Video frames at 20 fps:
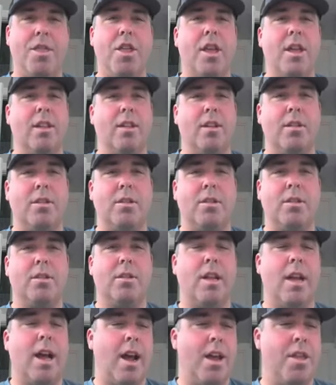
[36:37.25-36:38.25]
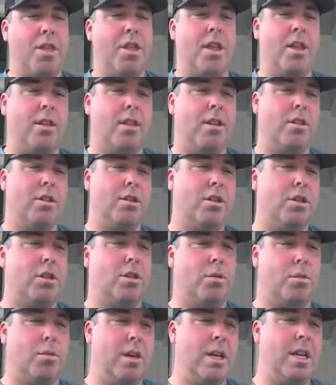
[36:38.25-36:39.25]
I think there's I think there's
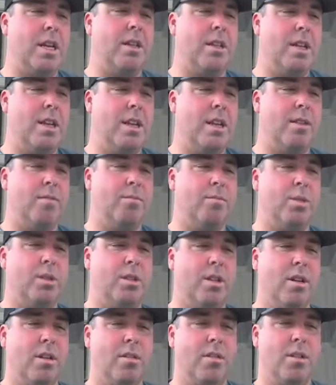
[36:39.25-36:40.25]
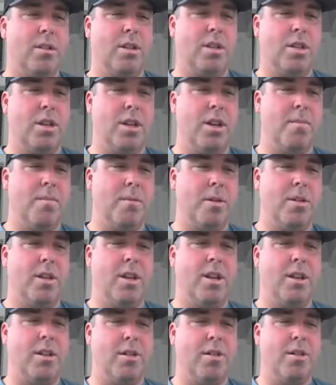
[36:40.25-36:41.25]
three teams that
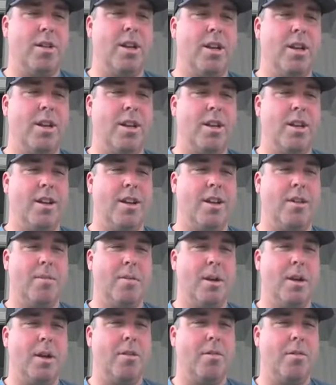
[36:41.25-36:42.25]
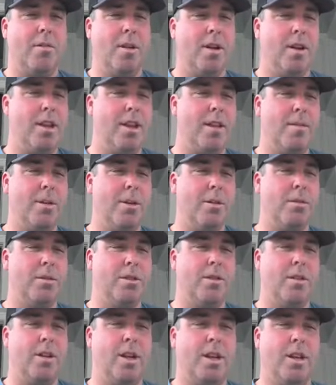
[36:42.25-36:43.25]
legitimately could, um, and I don't want to name
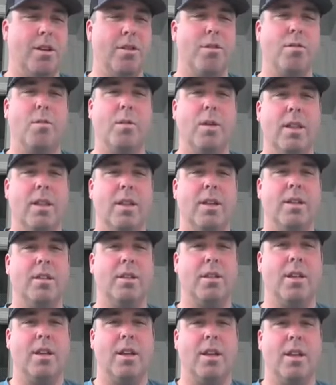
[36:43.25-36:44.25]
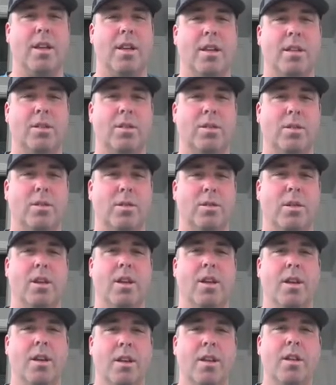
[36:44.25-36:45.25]
those three, could win this thing. This is
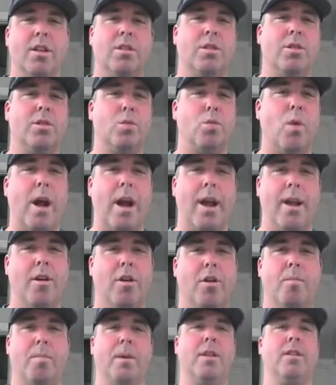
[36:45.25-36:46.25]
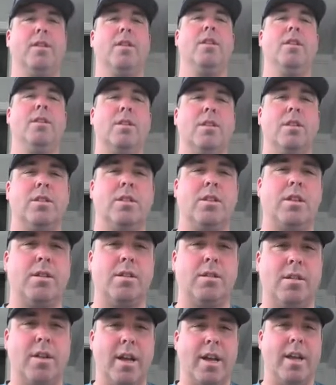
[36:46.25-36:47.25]
this is wide open. This
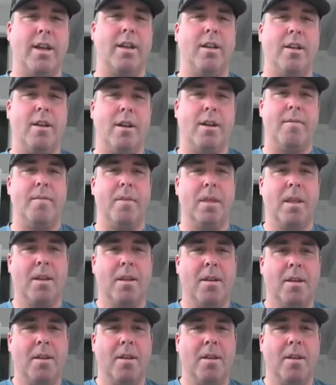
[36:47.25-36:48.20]
isn't like uh,